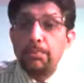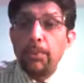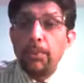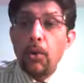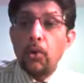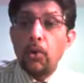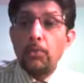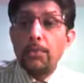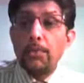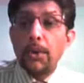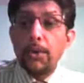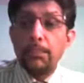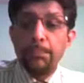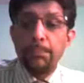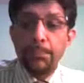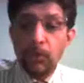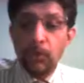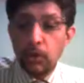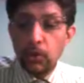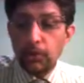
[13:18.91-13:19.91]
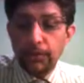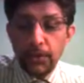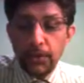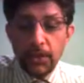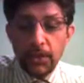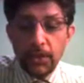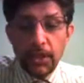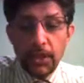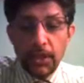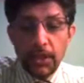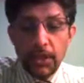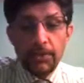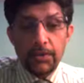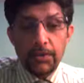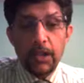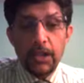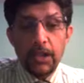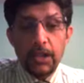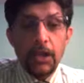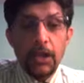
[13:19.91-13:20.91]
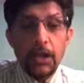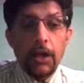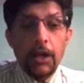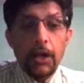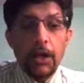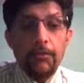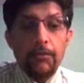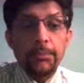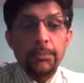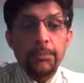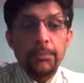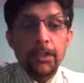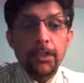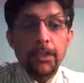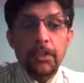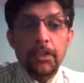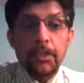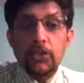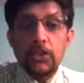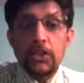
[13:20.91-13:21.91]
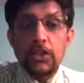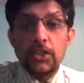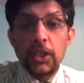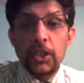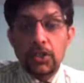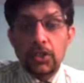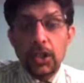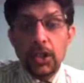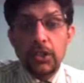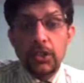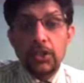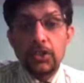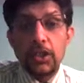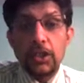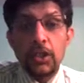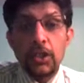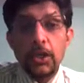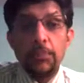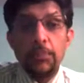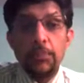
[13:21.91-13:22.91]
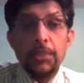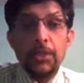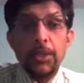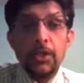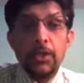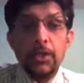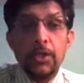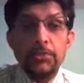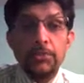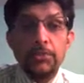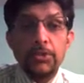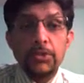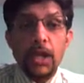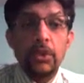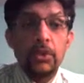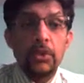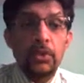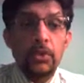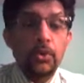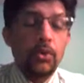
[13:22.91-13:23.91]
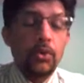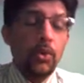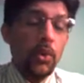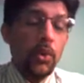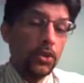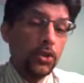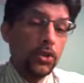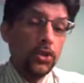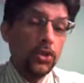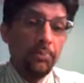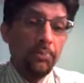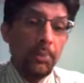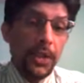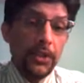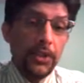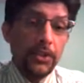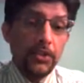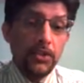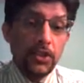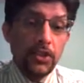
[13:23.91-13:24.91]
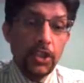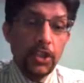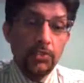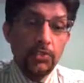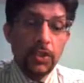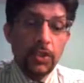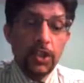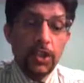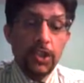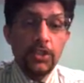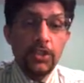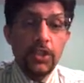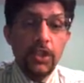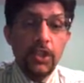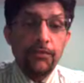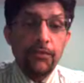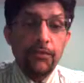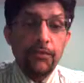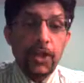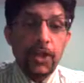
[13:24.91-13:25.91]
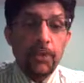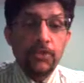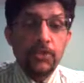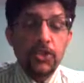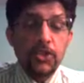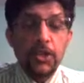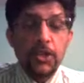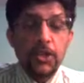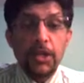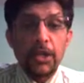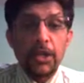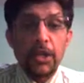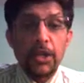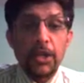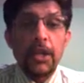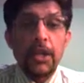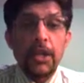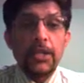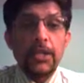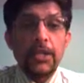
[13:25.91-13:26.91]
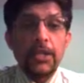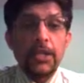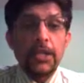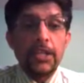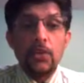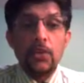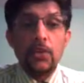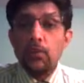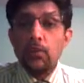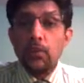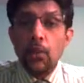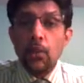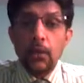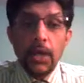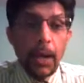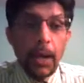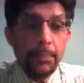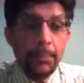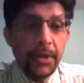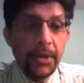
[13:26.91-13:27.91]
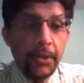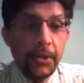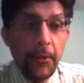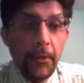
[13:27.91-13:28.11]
bowled by a beautiful delivery from the Test debutant Mir Hamza, who got his maiden Test wicket, the left-arm seamer. And let's look at what happened.